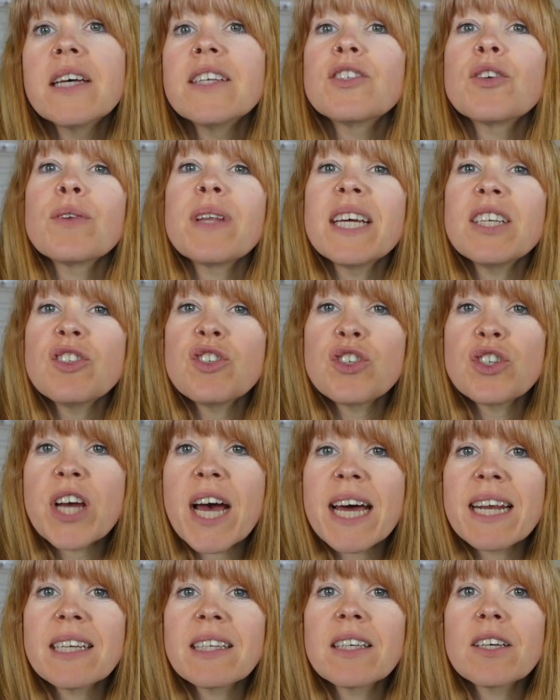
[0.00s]
So let's
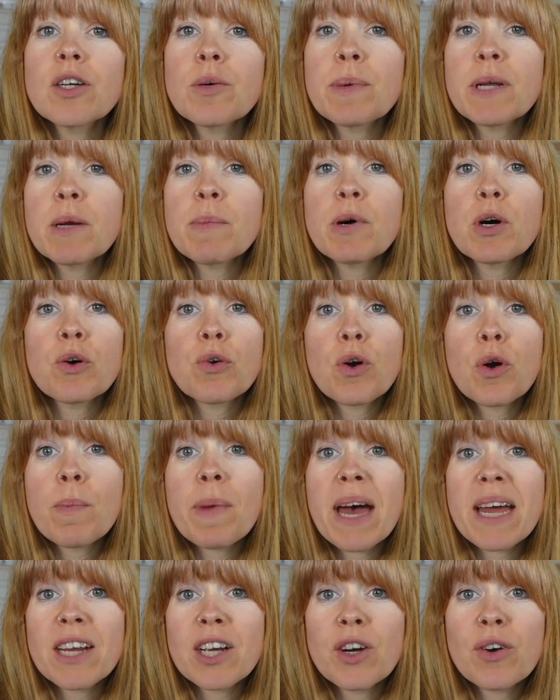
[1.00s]
chat a little bit about
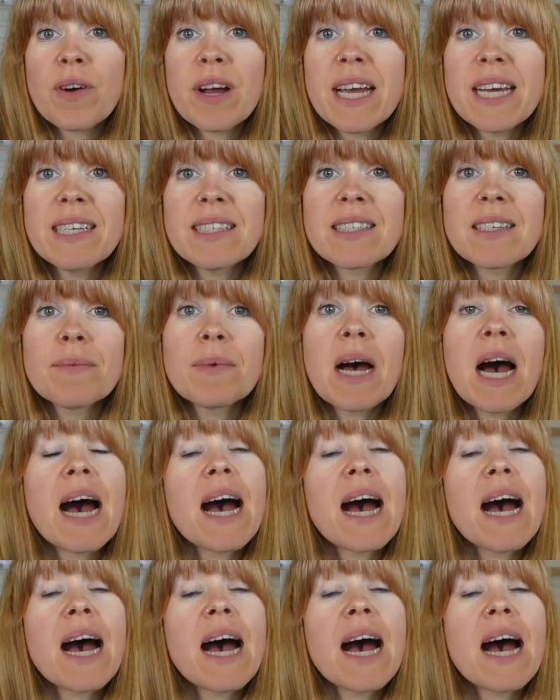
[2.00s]
chromatic grays.